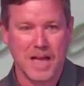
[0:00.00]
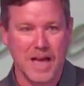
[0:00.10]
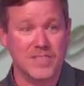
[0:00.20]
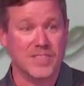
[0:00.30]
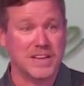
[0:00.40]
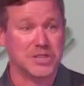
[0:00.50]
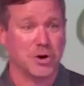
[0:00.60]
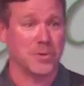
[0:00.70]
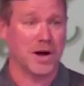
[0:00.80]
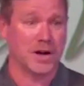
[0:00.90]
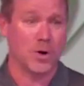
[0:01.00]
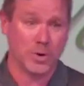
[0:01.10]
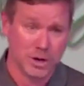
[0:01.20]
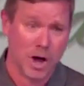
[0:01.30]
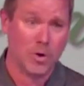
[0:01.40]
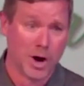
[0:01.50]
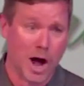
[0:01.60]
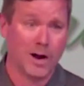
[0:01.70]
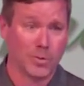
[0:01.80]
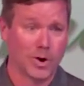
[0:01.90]
and then they turn around and go, Well, you know,
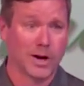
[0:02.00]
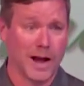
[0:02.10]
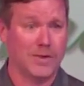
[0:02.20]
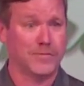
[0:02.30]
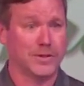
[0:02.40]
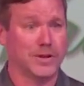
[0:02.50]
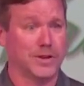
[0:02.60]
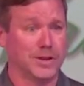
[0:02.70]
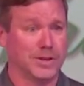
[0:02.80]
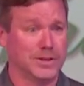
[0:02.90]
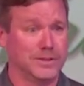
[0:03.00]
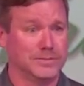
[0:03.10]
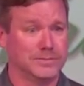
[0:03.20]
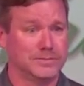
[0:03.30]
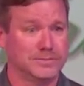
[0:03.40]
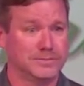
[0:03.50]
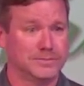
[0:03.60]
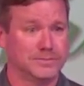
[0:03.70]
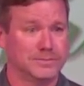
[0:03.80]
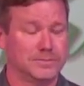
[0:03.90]
God will work it out for the good.
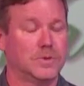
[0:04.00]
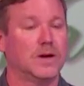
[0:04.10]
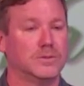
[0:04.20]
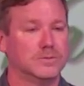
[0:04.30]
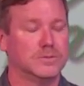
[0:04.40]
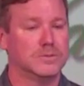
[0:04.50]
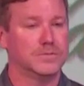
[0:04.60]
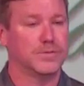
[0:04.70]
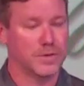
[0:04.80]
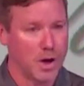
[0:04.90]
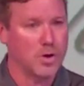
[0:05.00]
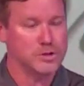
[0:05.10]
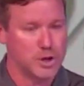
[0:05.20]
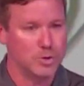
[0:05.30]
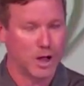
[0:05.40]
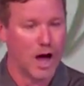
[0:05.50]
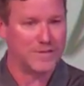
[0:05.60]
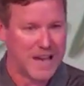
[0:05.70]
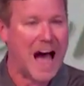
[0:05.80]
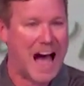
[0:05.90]
Well, for those who
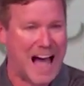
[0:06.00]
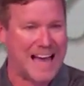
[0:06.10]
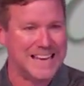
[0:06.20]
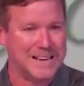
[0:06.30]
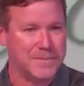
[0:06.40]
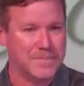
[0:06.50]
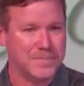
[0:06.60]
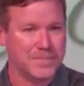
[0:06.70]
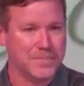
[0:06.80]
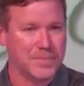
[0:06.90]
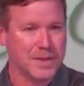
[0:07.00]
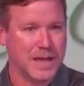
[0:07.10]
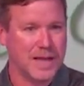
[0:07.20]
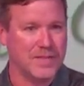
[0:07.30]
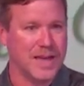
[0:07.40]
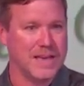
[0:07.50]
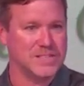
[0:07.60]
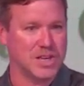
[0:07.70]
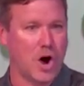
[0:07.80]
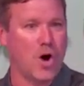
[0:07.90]
love God, and that
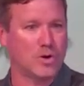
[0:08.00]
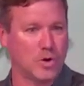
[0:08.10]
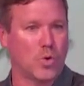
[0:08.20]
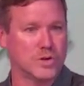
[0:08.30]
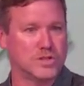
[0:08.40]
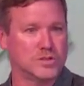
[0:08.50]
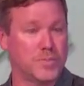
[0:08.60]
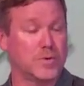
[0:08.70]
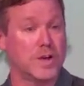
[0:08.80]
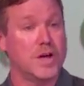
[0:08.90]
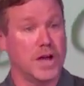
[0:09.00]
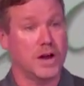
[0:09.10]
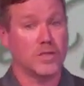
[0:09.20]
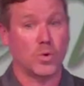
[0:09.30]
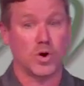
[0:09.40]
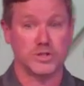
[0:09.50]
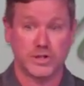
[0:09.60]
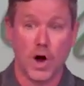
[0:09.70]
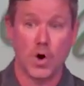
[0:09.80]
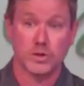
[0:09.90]
He's called according to His purpose. In other words,
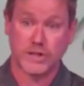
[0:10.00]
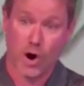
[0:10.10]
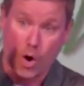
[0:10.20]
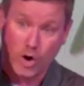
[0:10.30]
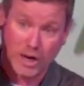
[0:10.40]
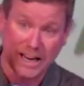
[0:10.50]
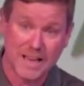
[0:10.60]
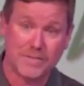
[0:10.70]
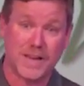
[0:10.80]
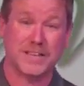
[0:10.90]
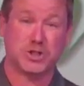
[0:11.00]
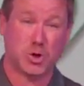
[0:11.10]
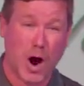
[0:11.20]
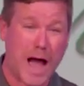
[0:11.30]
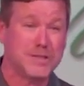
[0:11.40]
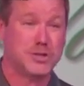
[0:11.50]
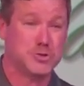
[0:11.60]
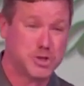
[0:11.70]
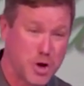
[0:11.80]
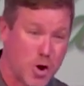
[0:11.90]
those that are living, trying to
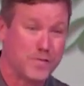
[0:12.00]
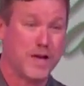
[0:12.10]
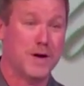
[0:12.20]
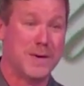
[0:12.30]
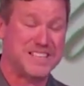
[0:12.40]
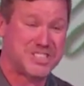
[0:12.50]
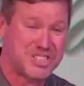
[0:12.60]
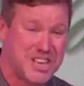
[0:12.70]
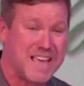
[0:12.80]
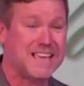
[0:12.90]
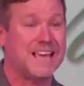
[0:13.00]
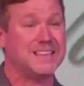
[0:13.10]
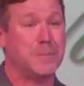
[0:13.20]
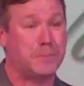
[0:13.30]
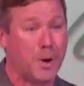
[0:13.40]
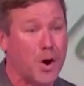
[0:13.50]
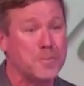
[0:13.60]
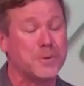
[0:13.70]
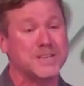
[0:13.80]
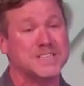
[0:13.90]
serve Him, and seeking the
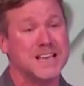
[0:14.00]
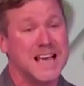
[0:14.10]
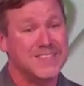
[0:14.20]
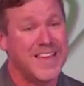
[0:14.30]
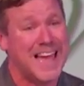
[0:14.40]
purpose that